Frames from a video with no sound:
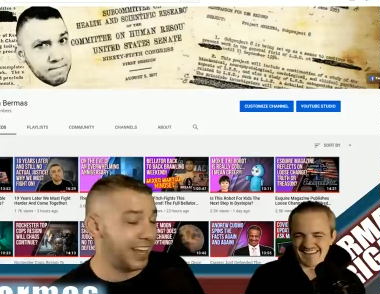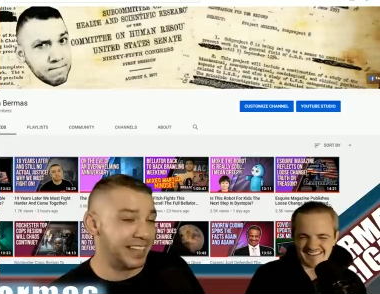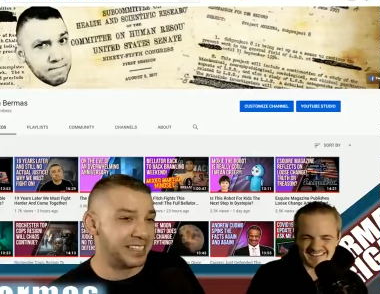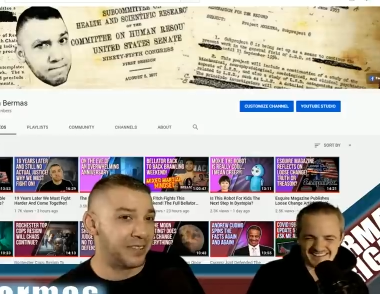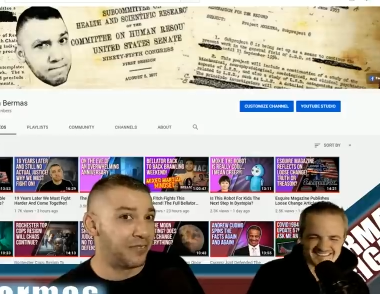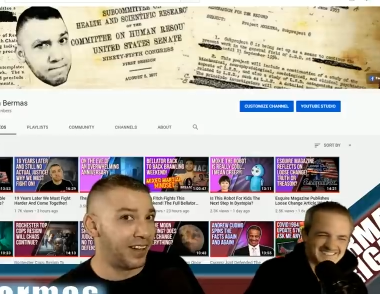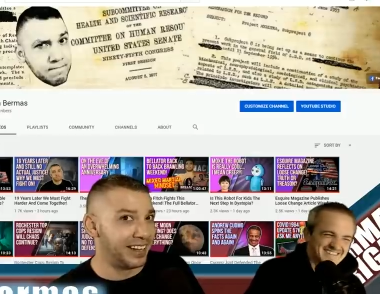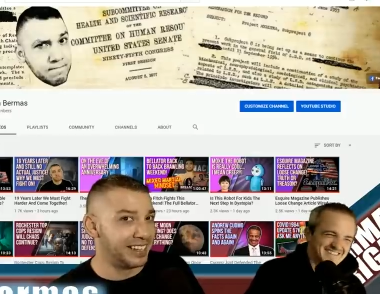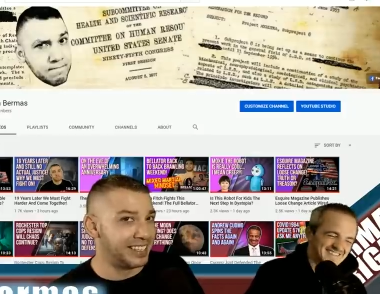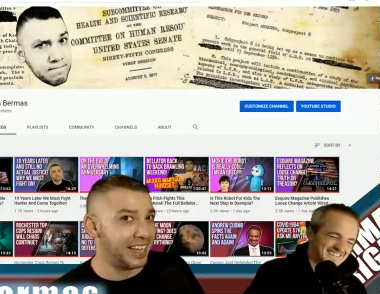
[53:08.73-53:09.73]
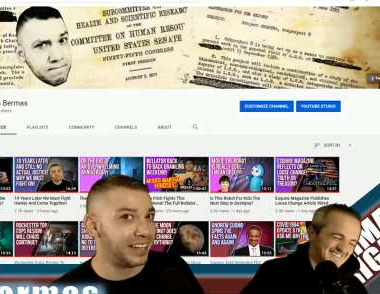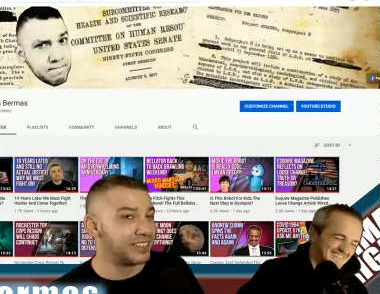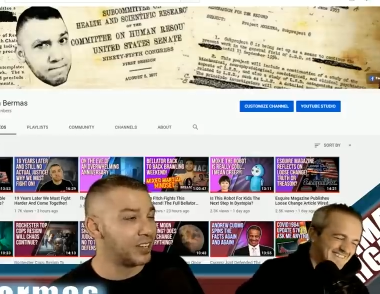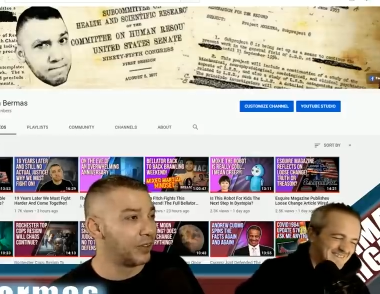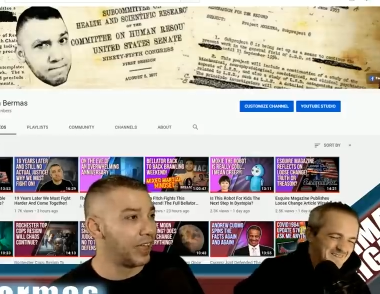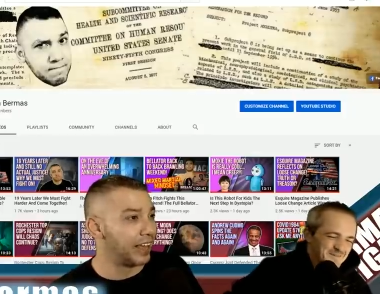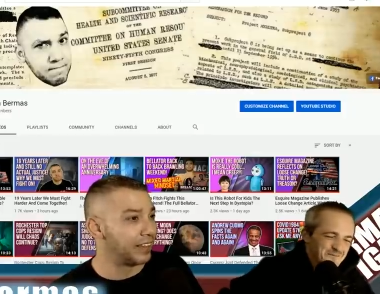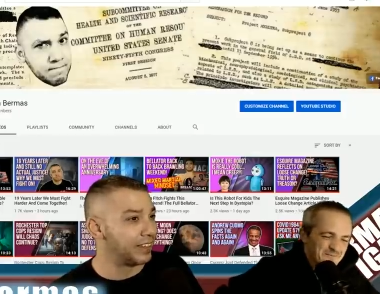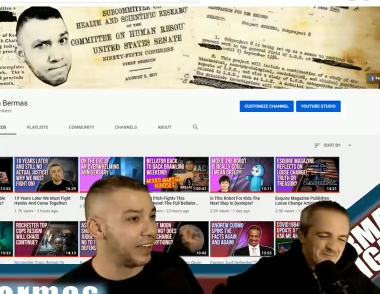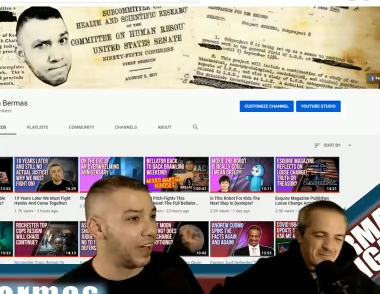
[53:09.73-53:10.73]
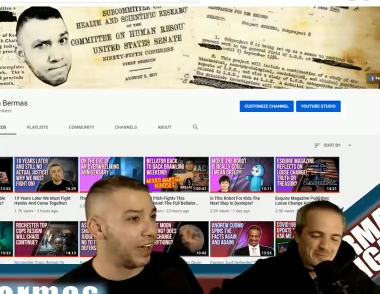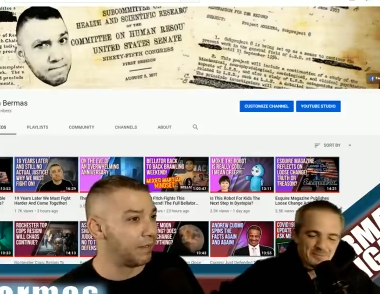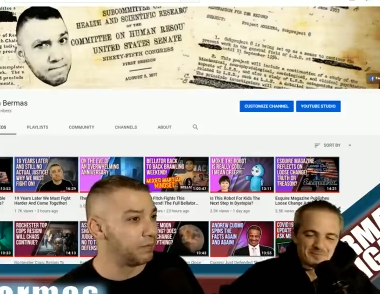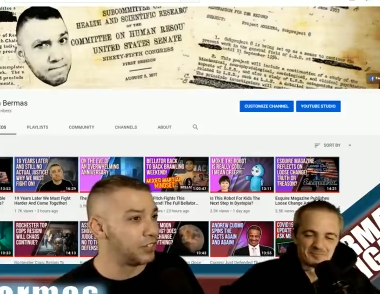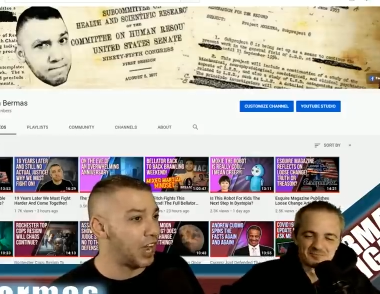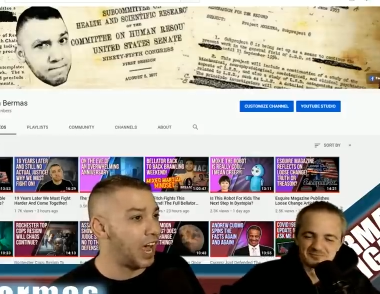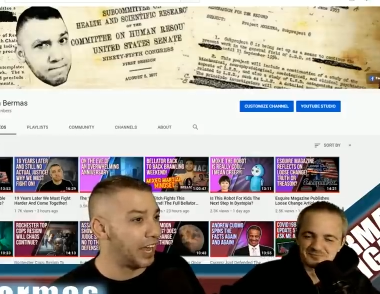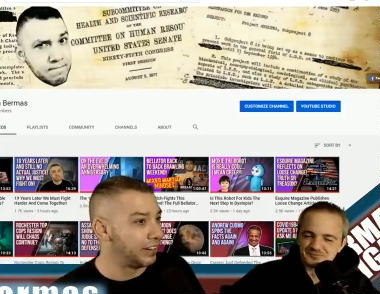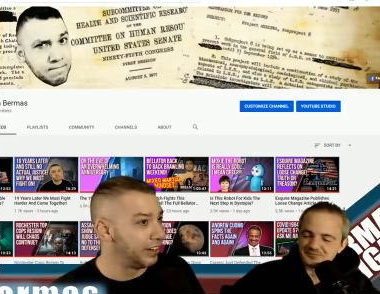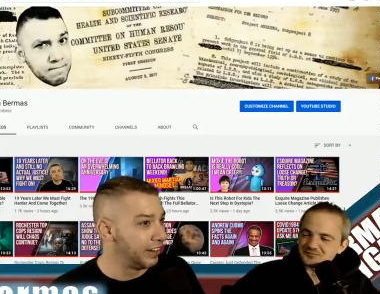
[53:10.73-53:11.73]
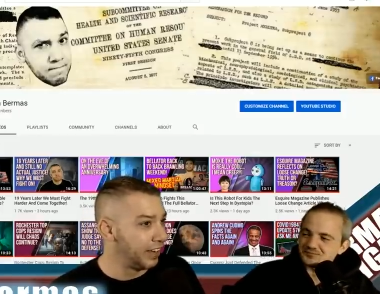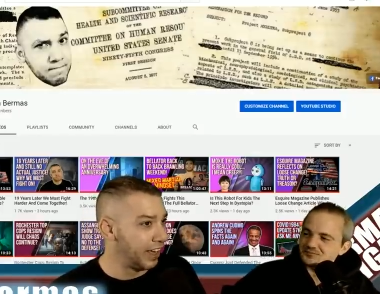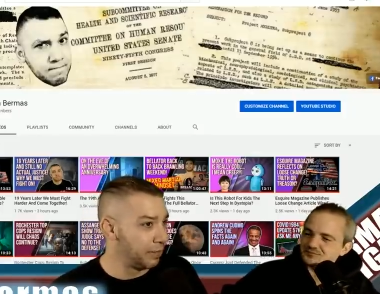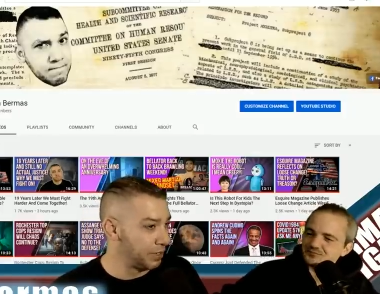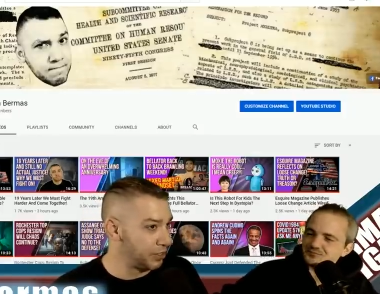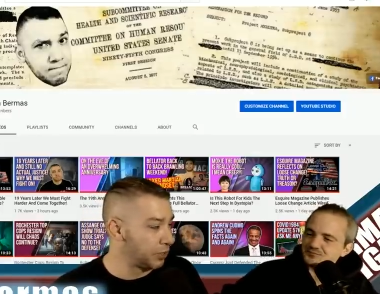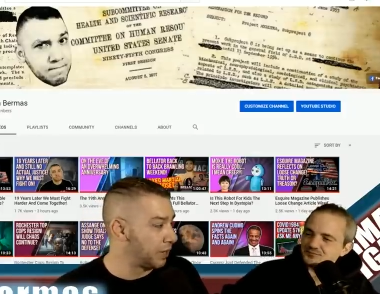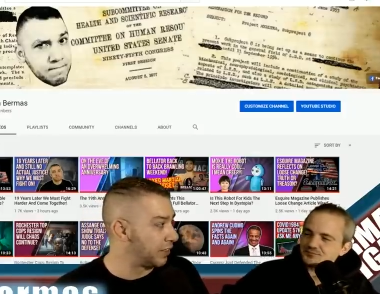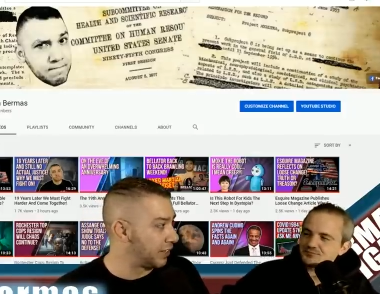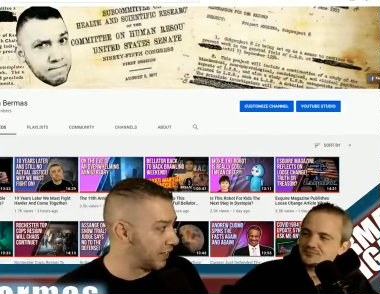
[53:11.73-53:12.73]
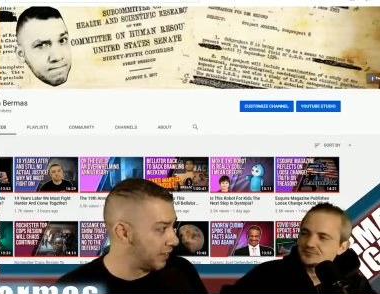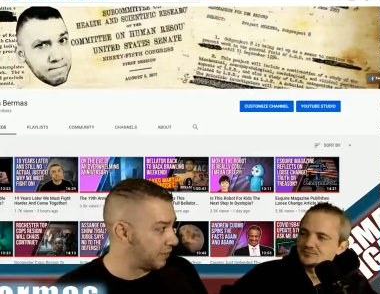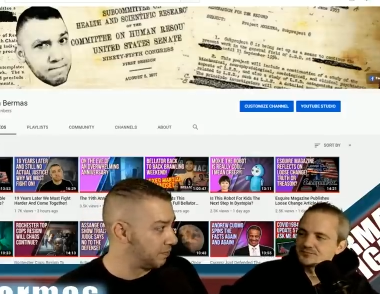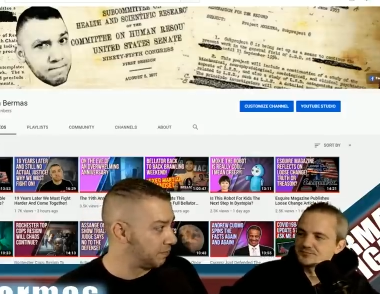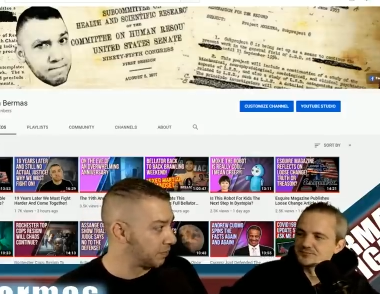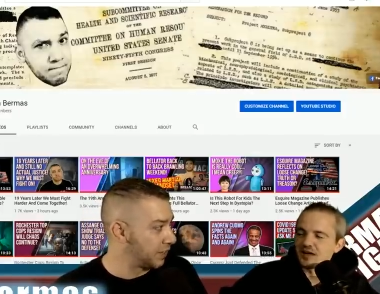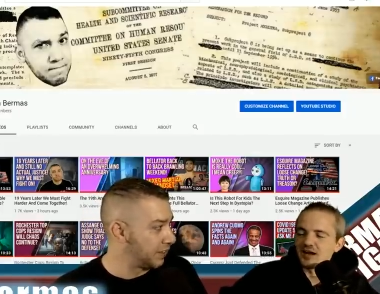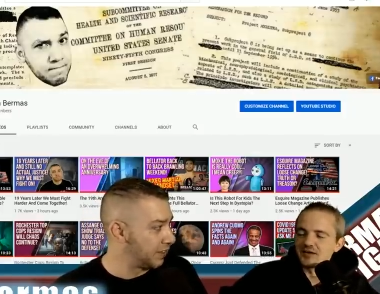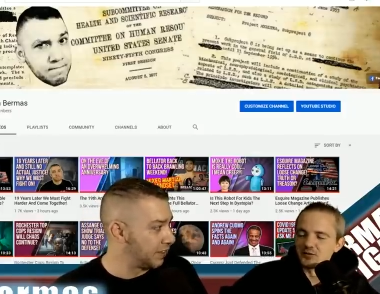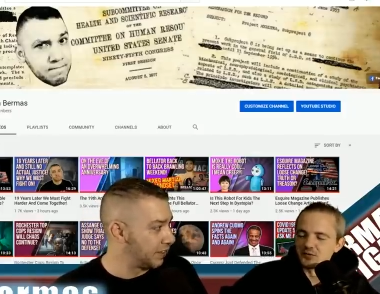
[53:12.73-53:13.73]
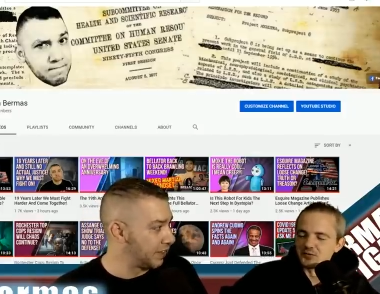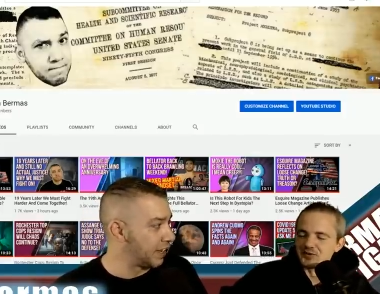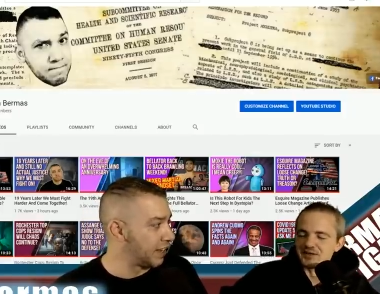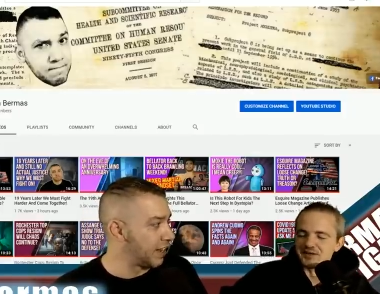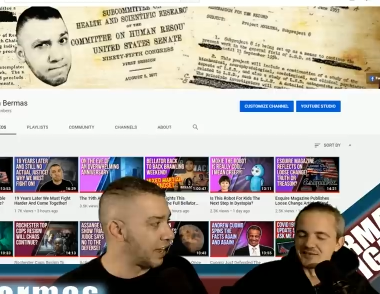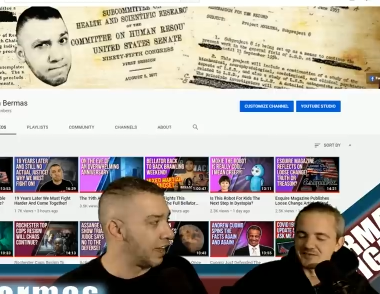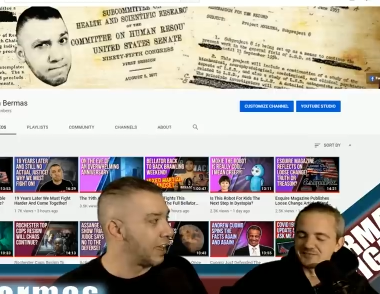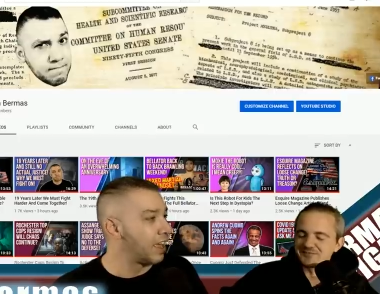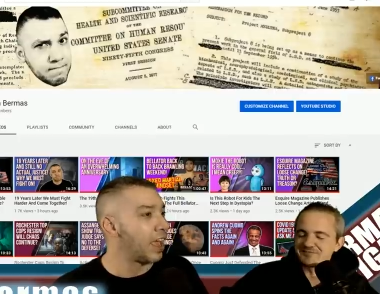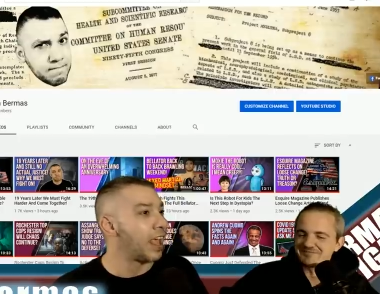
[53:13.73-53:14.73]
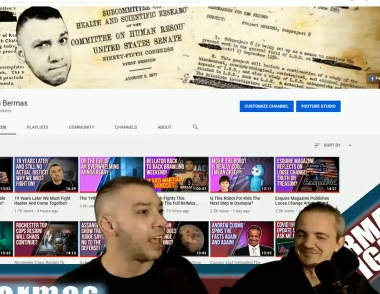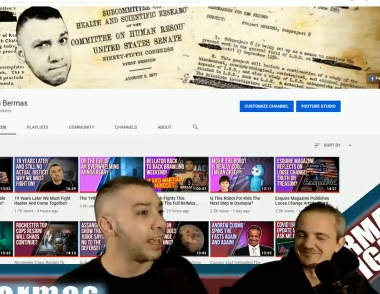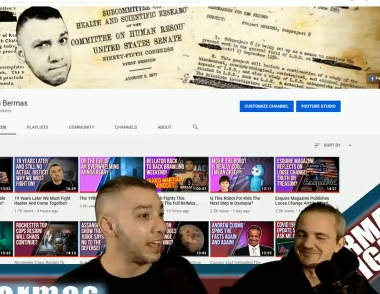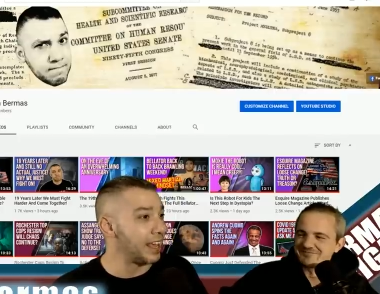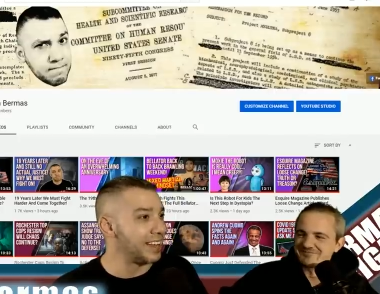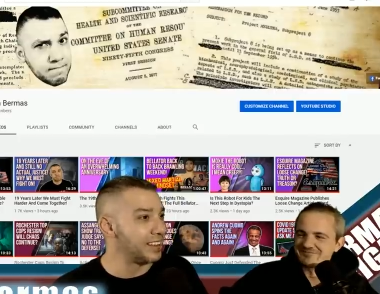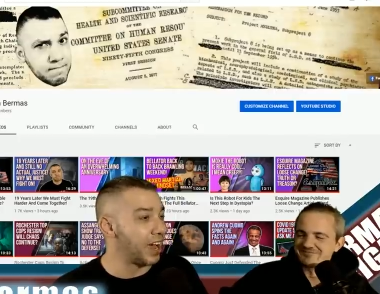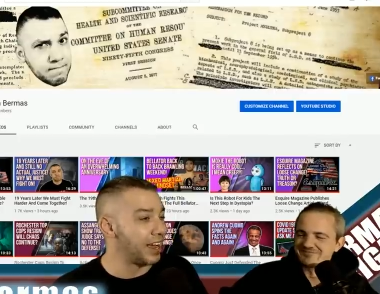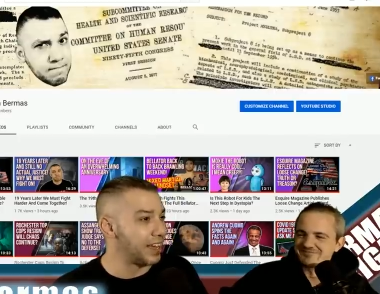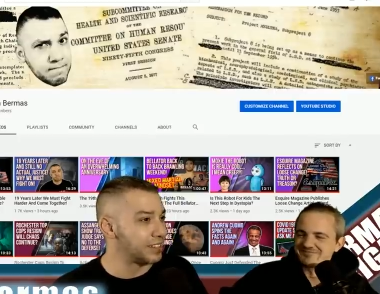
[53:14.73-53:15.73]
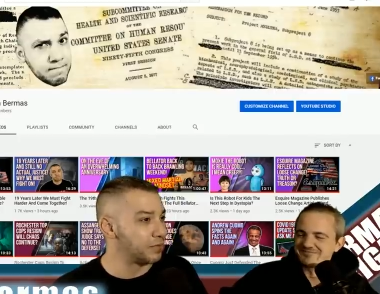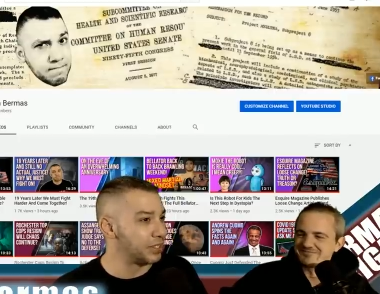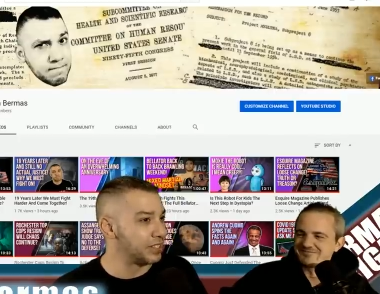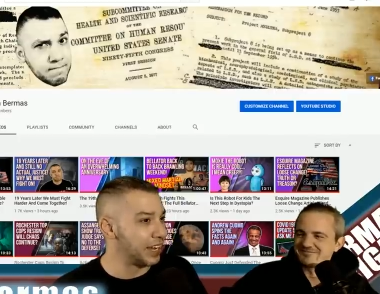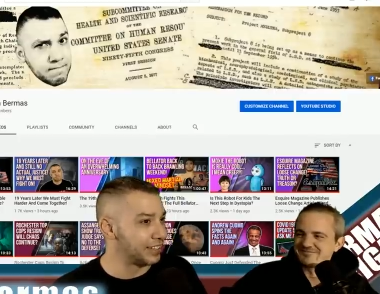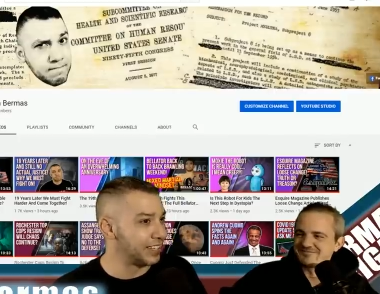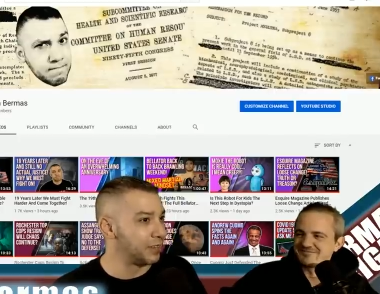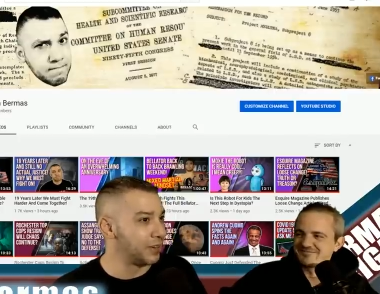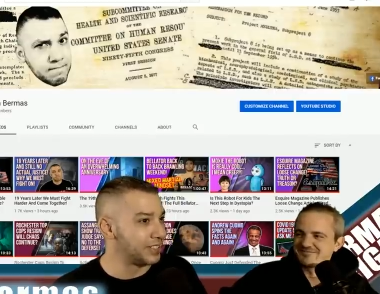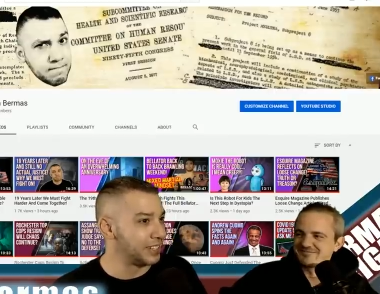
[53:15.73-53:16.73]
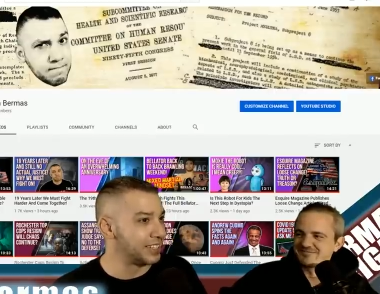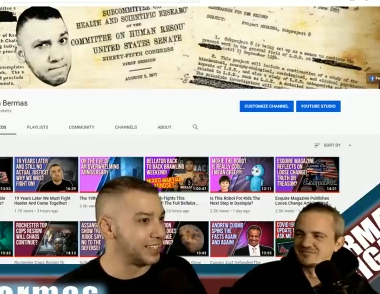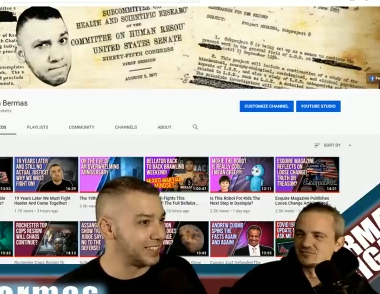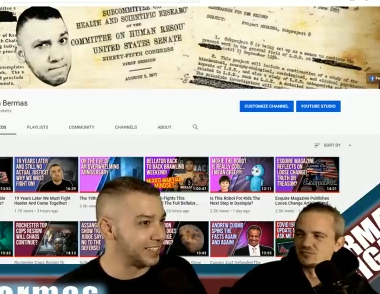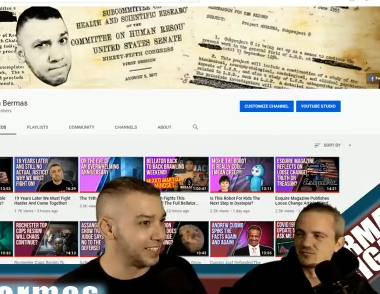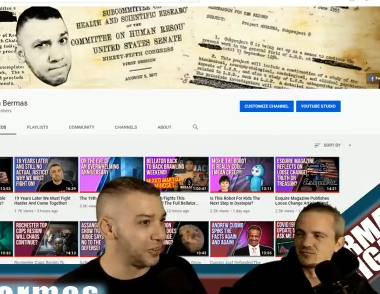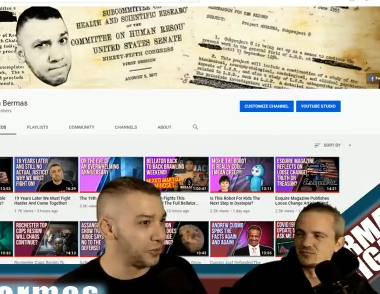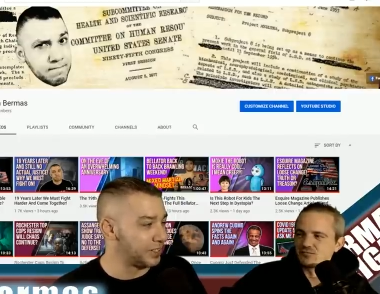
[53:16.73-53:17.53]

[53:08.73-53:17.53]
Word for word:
Speaker 1: it's, the funniest thing. So that the uh, John uh, McDermott. The
Speaker 2: I know who yeah, he yeah, is. Yeah, yeah.
Speaker 1: He, he, I asked him what his next thing was, and he says he's going to go to a